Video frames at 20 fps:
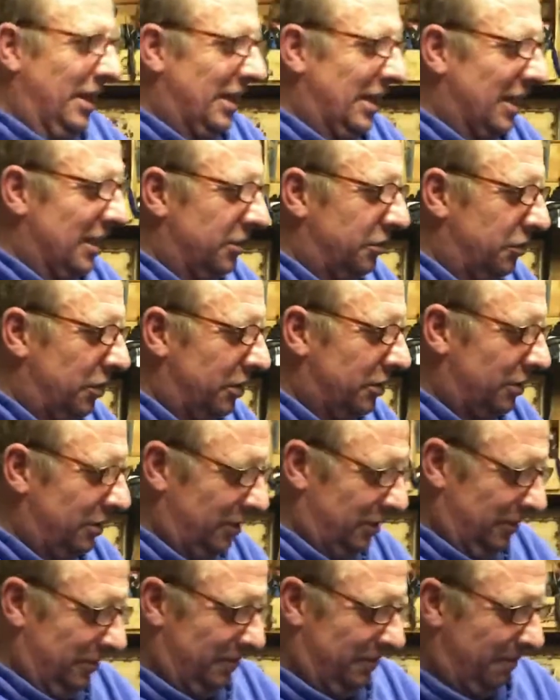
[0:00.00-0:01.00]
thing is, Russell,
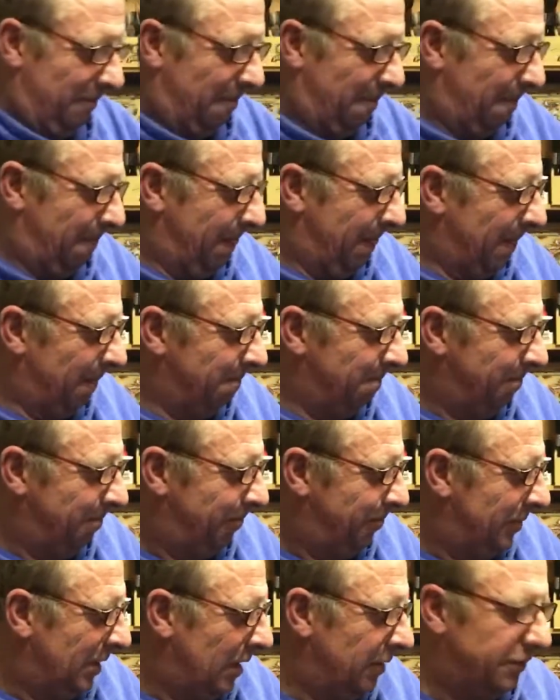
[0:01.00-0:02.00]

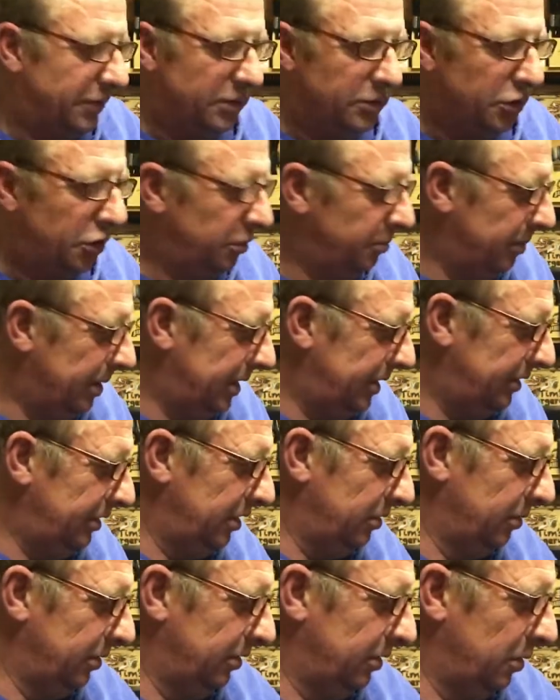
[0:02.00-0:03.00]
if you knew me
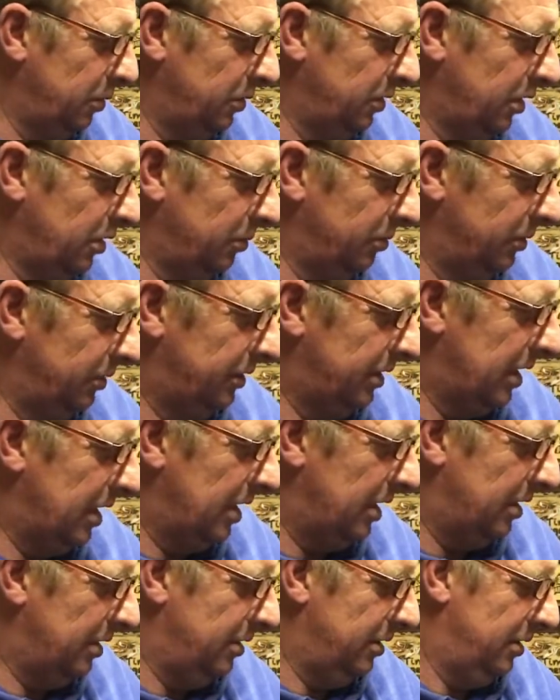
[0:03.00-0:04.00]
you would know that I was
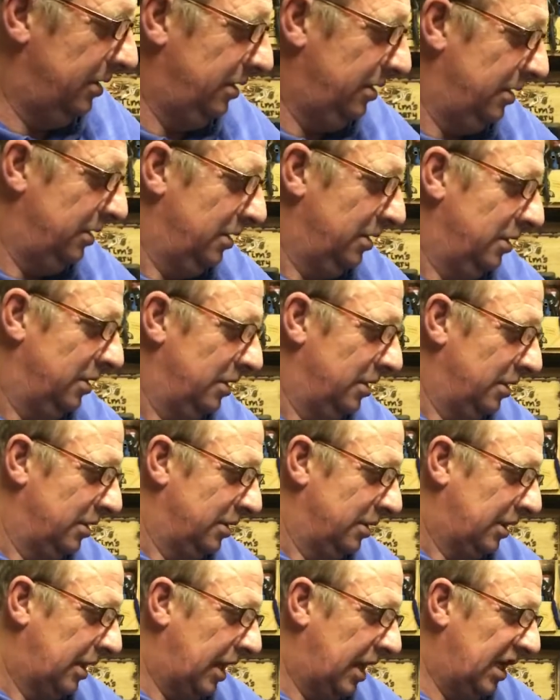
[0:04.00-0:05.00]

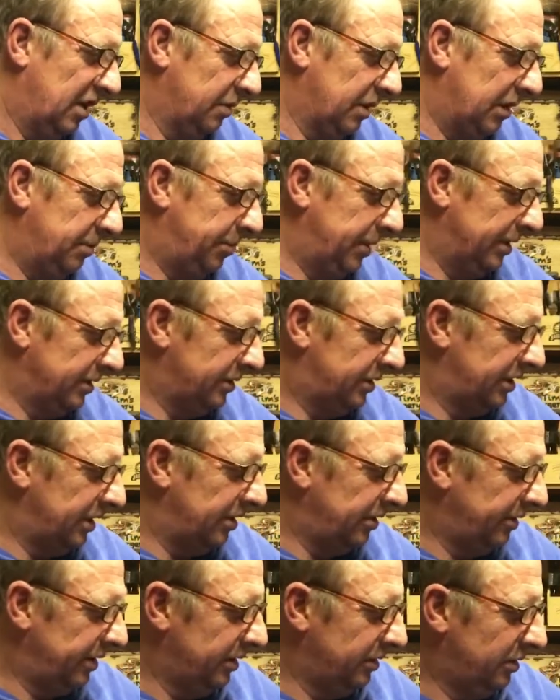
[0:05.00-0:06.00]
kind of like being
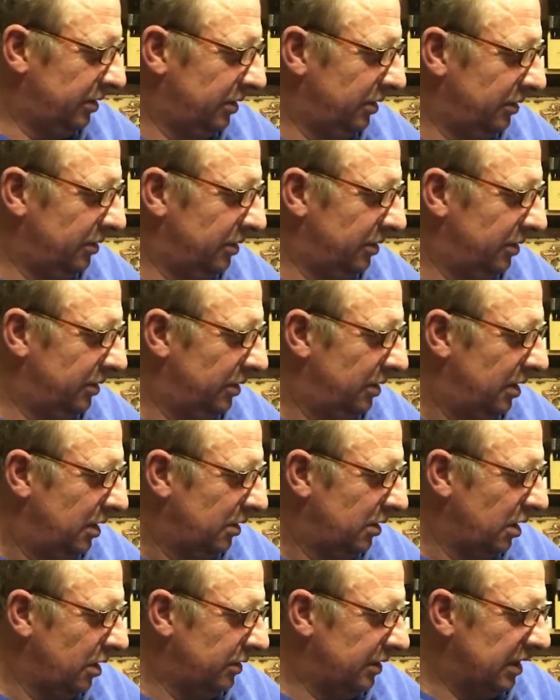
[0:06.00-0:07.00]
serious, because I
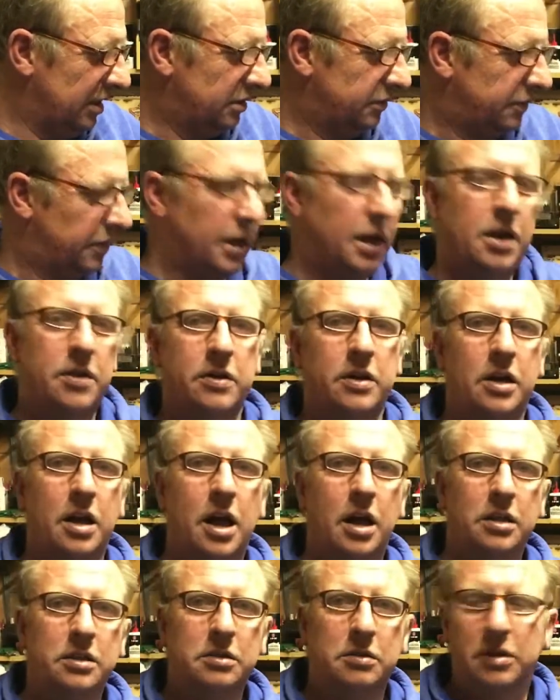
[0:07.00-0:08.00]
got this for Heather
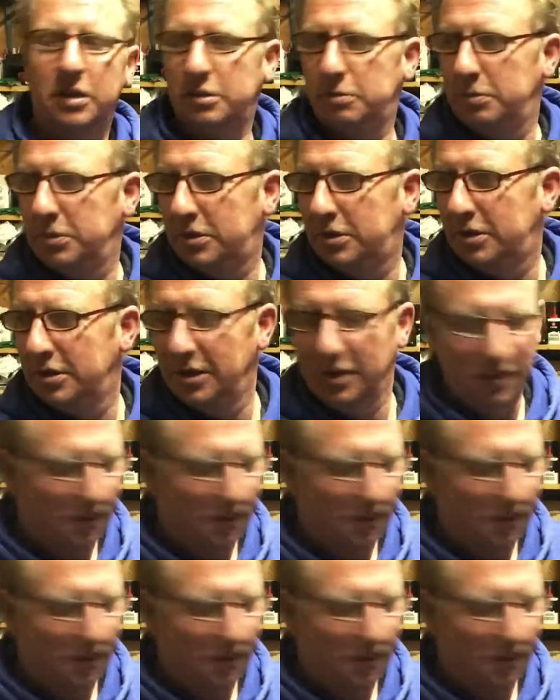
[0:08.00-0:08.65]
last Christmas